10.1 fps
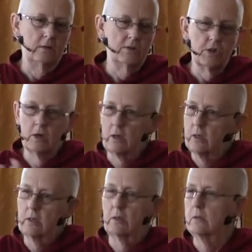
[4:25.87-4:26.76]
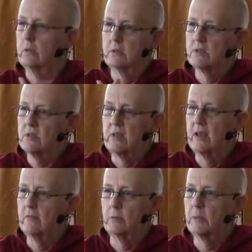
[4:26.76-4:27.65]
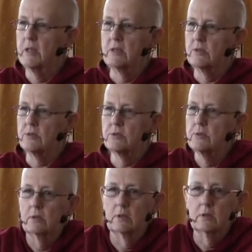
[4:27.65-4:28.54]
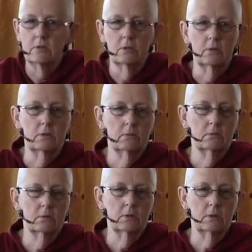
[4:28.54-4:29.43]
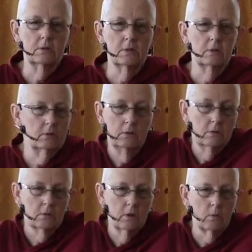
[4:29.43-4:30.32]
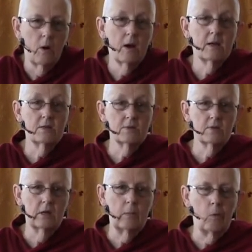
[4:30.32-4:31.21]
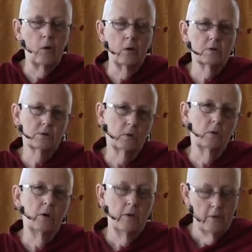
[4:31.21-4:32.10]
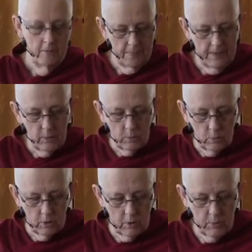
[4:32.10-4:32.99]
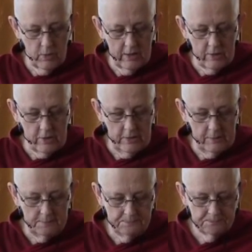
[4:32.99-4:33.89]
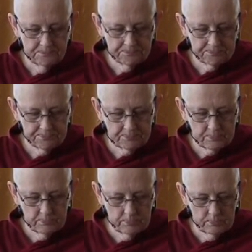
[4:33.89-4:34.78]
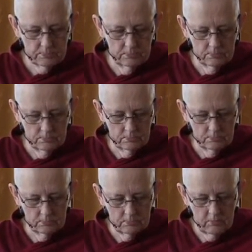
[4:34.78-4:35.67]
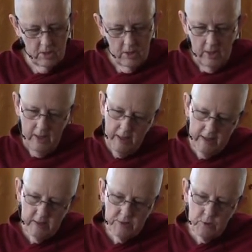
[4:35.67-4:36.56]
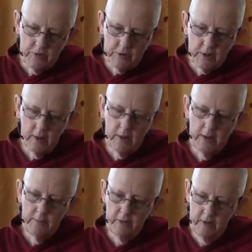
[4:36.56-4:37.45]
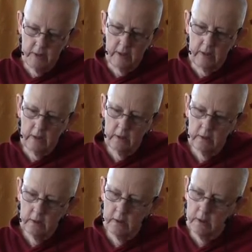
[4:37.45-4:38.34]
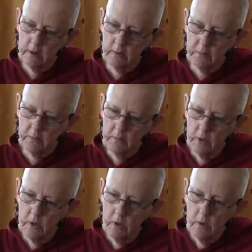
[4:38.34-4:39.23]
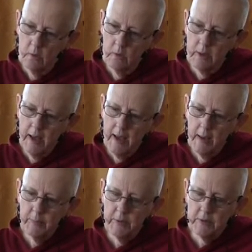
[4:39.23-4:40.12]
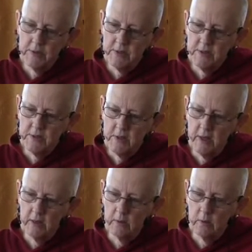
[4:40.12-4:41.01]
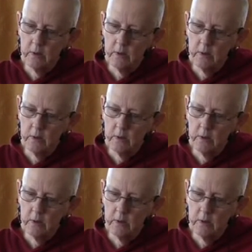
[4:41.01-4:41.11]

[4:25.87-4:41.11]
the junk doesn't have a place to arise anymore. So that would work pretty good. And I guess over time then, what happens is that